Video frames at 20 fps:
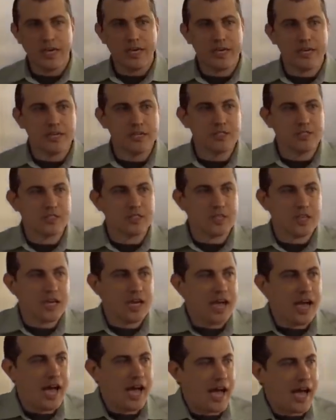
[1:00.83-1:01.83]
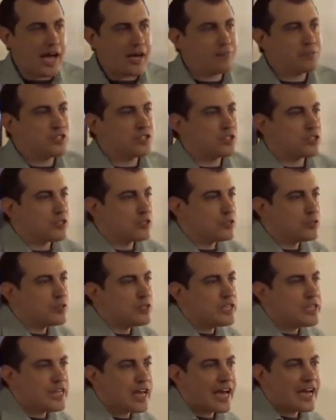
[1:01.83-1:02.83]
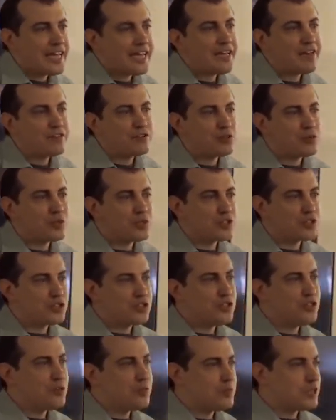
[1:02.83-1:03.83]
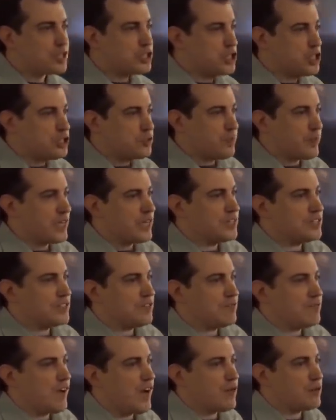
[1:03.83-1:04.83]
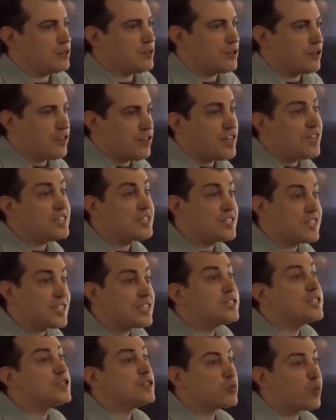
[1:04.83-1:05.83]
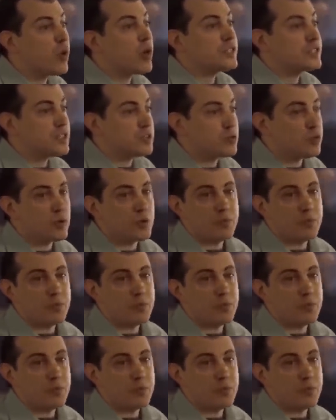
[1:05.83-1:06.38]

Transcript: It is absolutely naive to assume that just because the founder thinks this is what it